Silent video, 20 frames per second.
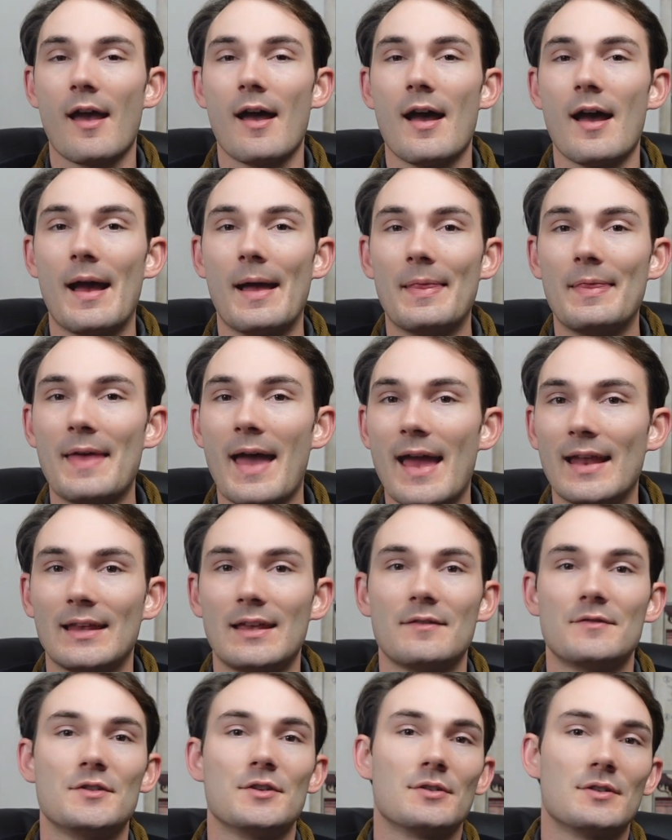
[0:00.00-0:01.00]
Uh, that
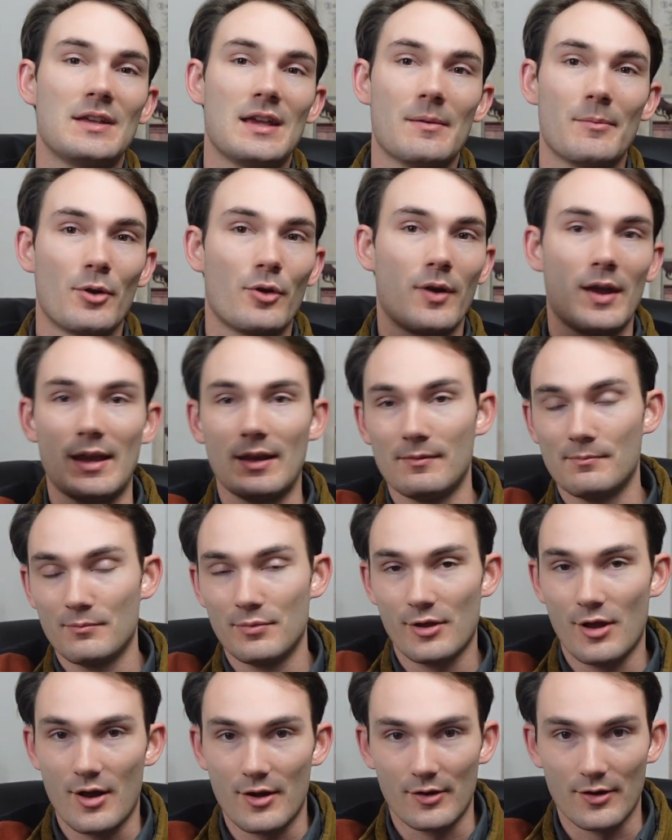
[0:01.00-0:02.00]
gives your DM a great
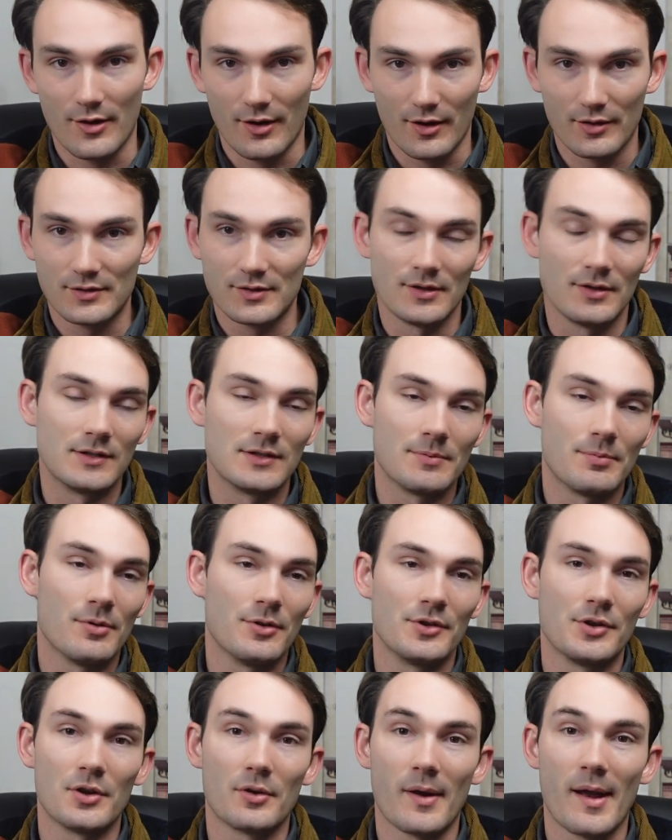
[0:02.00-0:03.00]
plot hook to, to
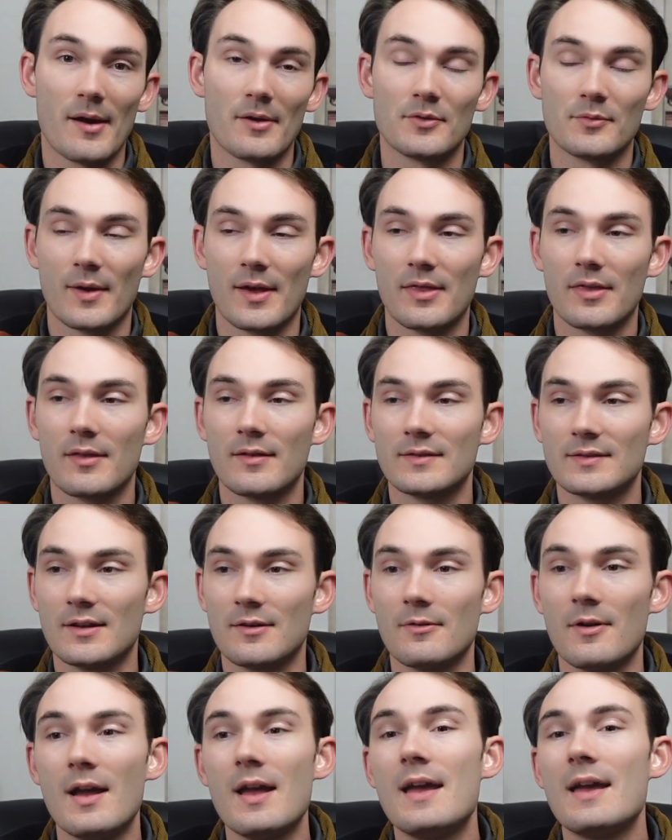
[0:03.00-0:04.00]
pull you around with.
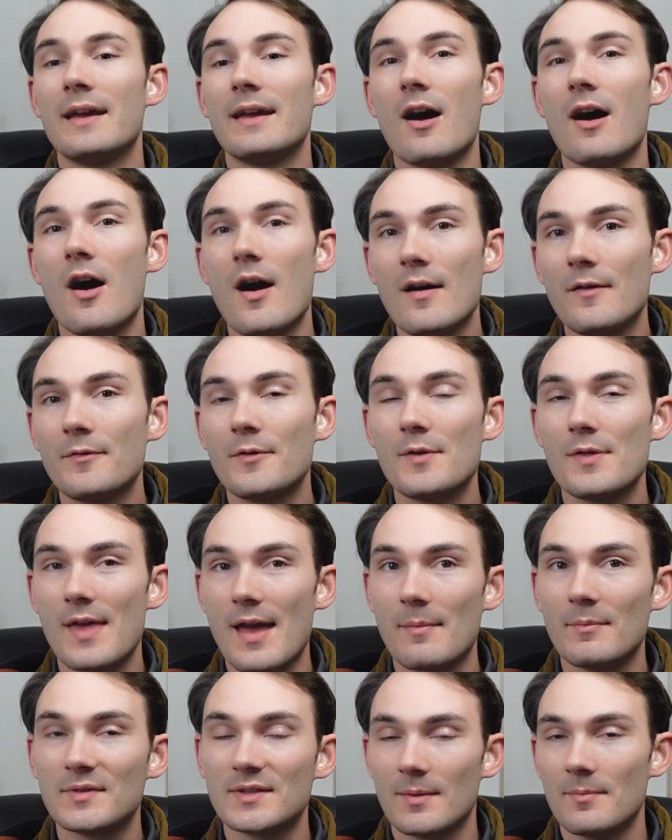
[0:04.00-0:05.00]
So offer
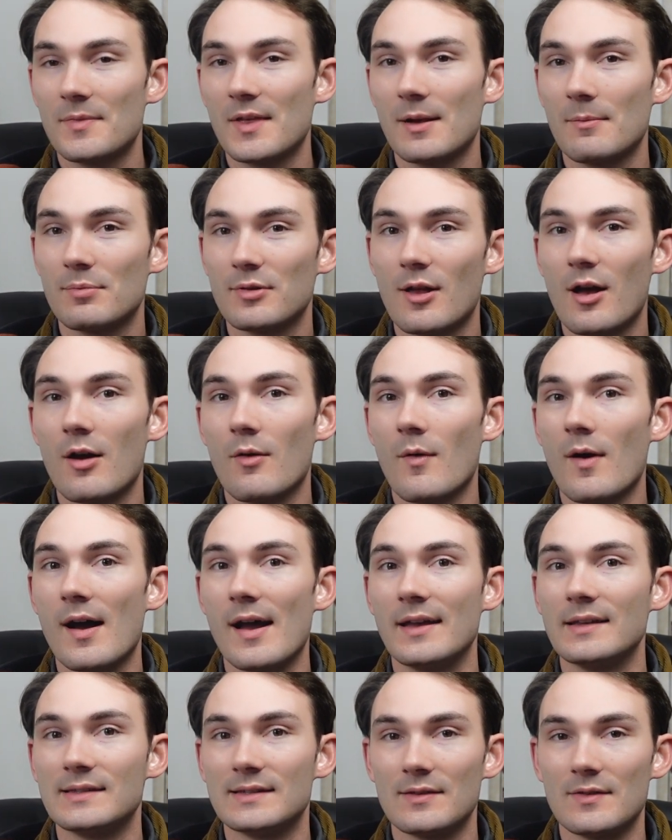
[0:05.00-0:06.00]
them something plot
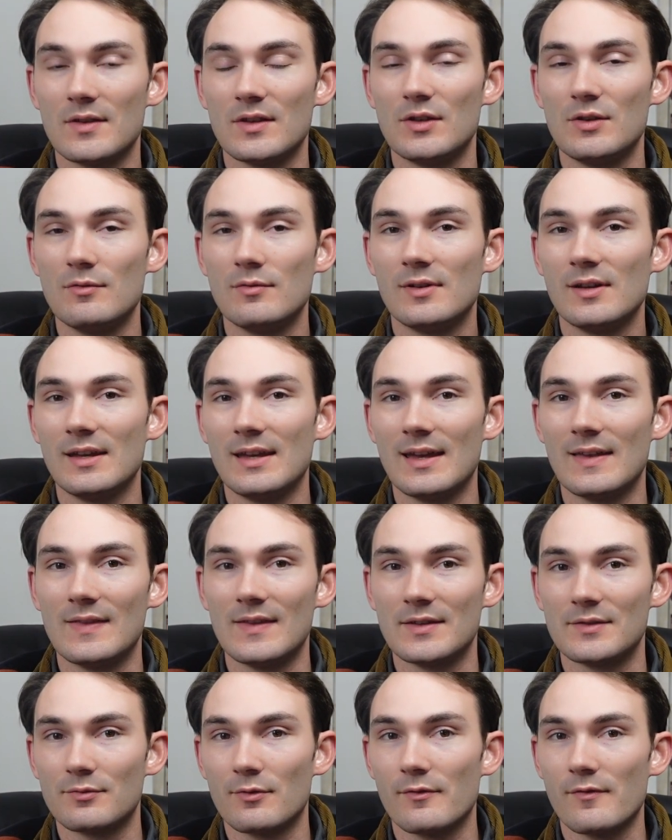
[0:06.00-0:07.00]
wise so that you can get
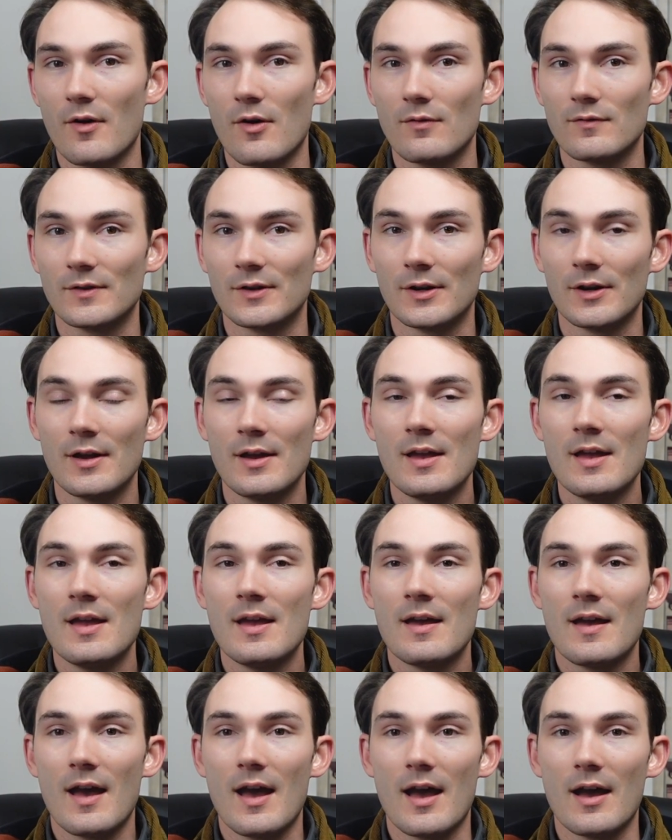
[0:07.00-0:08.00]
this revolver
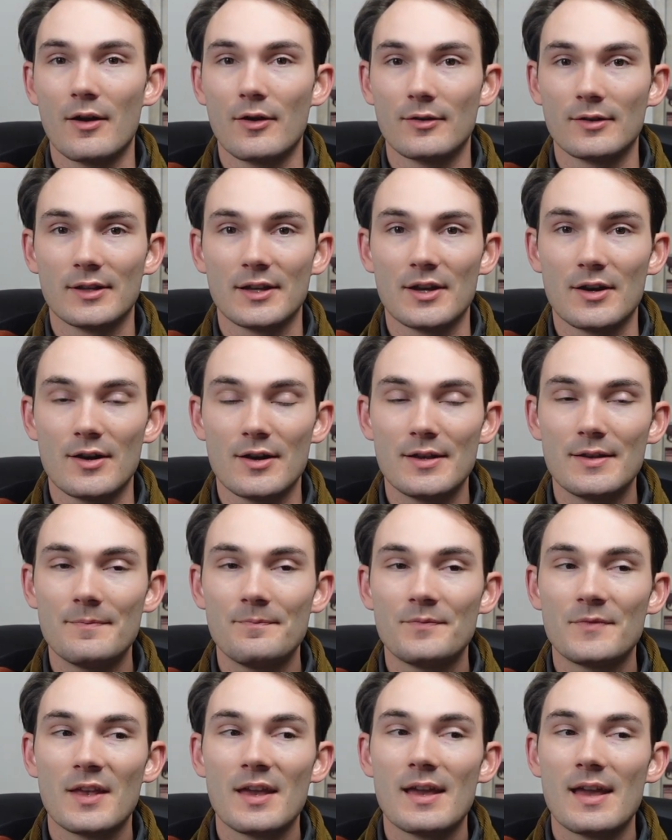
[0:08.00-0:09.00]
uh, early on.